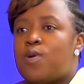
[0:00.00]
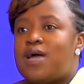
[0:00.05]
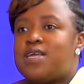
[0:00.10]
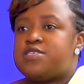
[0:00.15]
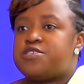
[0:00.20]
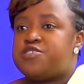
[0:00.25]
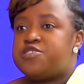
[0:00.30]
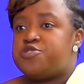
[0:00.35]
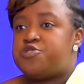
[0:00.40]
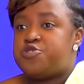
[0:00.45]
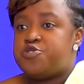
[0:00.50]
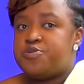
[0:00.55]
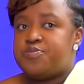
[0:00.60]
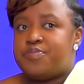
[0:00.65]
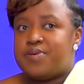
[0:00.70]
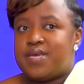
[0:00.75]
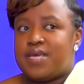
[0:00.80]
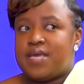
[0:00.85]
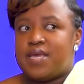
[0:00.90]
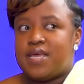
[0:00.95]
wanted to
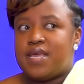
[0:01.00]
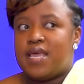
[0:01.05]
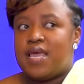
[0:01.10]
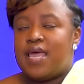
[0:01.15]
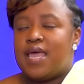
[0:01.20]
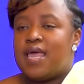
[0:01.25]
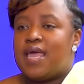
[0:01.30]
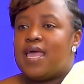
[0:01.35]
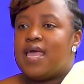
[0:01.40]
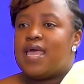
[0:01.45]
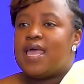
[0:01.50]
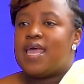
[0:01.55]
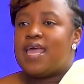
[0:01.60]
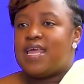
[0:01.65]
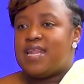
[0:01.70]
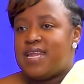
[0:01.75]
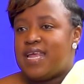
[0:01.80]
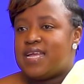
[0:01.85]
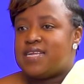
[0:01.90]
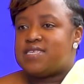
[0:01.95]
be
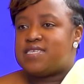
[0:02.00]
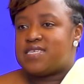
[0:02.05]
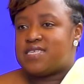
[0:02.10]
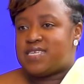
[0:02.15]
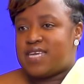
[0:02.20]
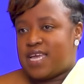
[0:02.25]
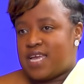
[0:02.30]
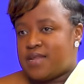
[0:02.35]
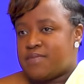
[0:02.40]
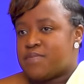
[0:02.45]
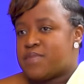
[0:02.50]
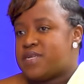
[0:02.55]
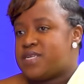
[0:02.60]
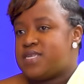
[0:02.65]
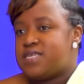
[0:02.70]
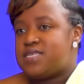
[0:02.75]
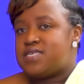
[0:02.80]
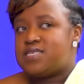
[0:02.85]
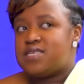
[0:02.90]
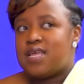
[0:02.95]
in
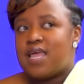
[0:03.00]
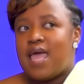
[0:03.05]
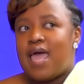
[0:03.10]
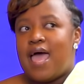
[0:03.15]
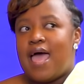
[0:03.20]
entertainment,